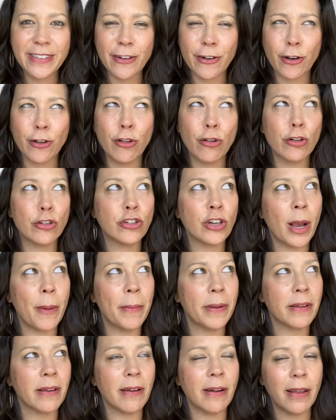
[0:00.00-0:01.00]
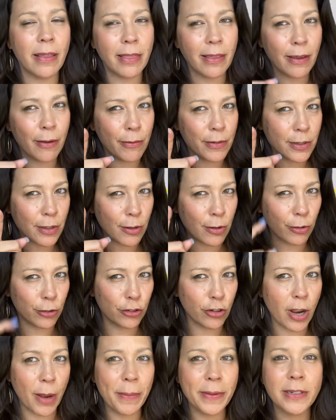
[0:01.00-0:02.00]
or Chlortrimeton, I think it was
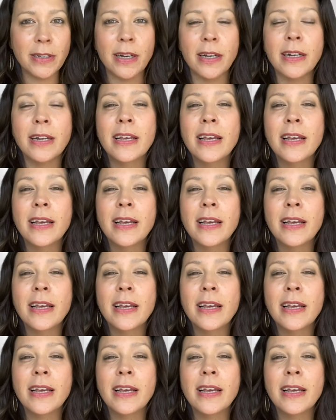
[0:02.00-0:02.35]
Chlortrimeton,